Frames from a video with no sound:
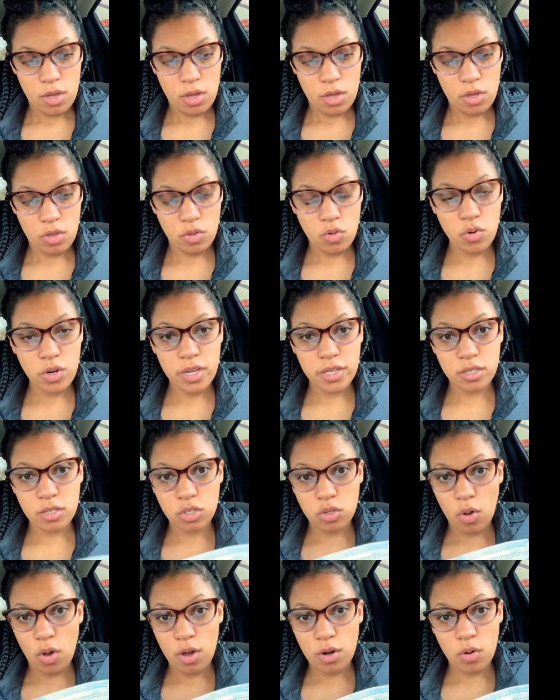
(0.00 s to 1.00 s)
you need to
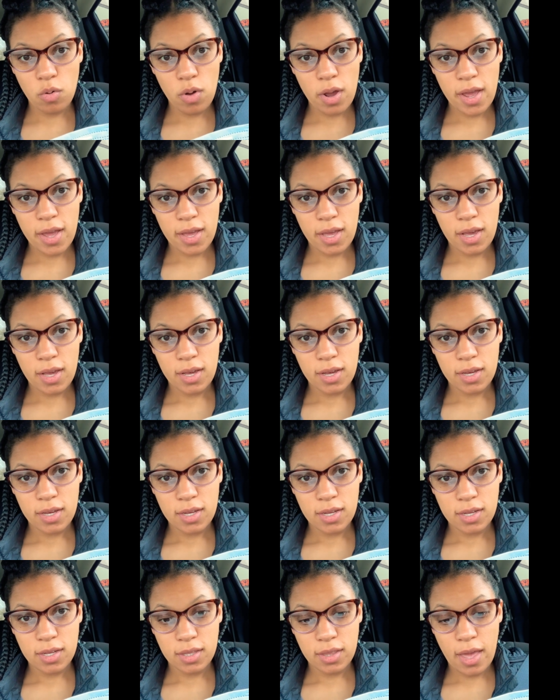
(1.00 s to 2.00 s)
throw it away?
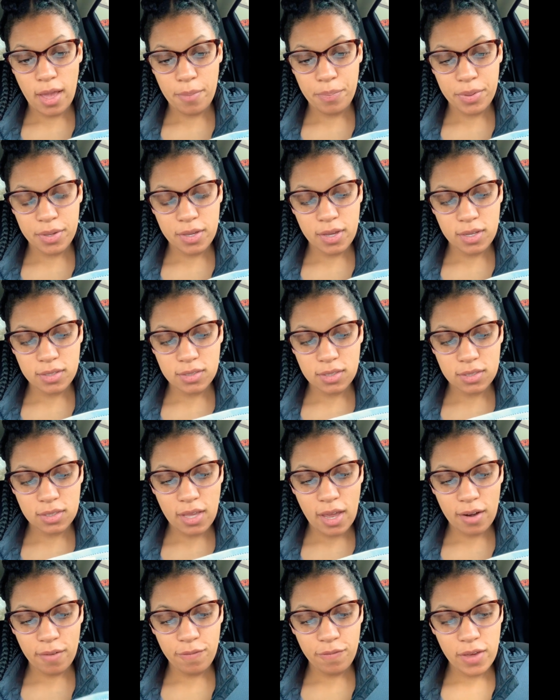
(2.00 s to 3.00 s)
Like, because it's
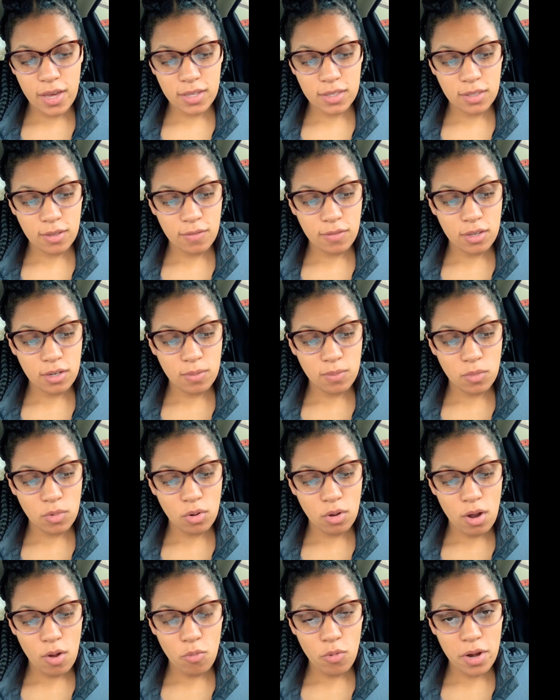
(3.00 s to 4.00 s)
not effective
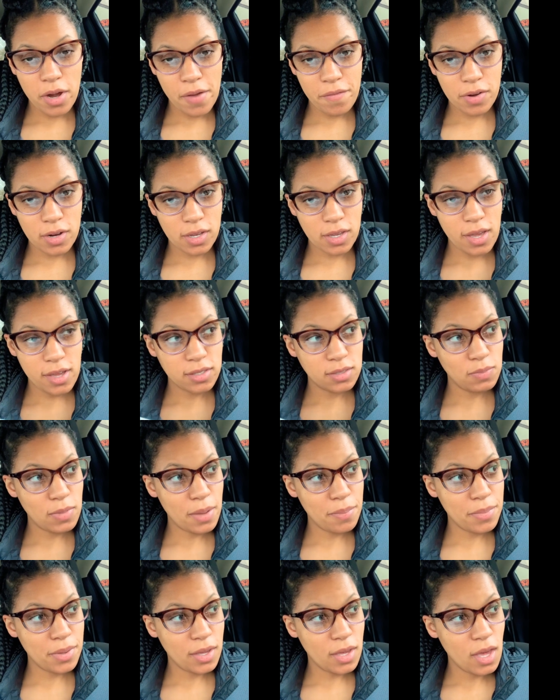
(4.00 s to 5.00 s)
anymore, or whatever the case may
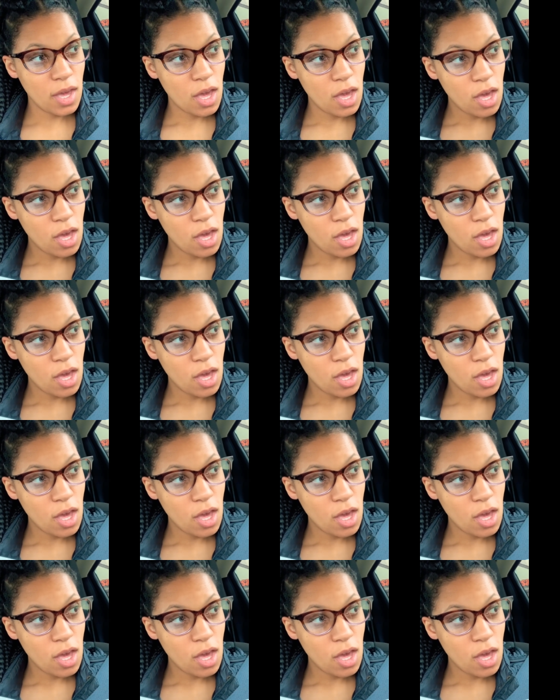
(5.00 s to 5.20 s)
be.